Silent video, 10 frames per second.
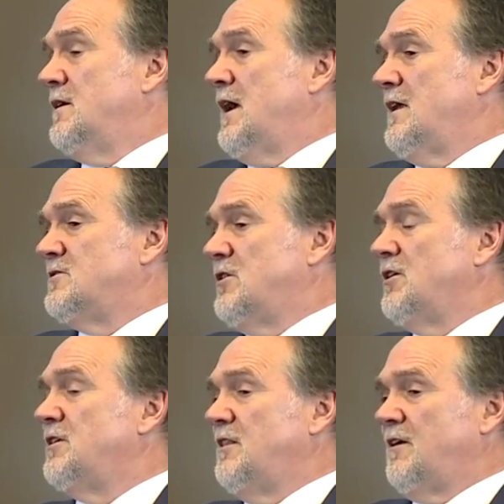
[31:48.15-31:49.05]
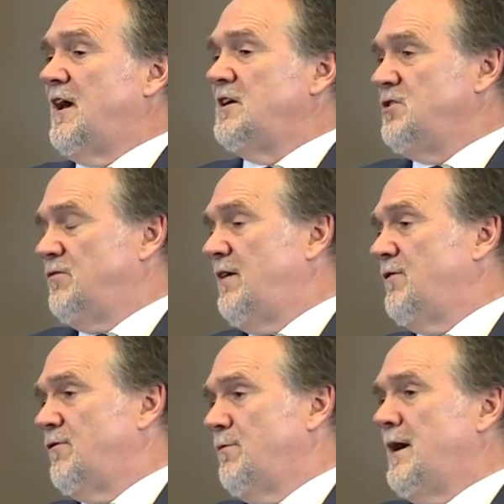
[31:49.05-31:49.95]
And so I think the case you've
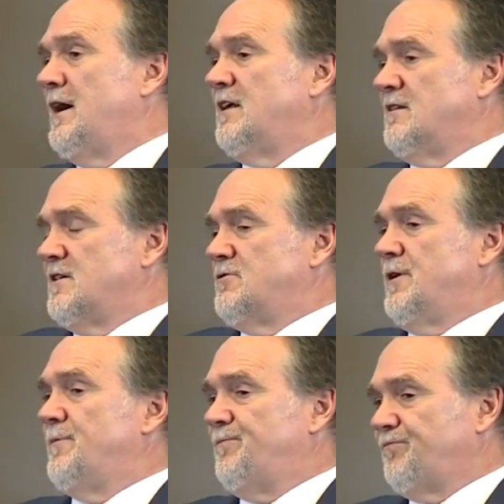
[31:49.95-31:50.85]
given of the Mahdi, etc.,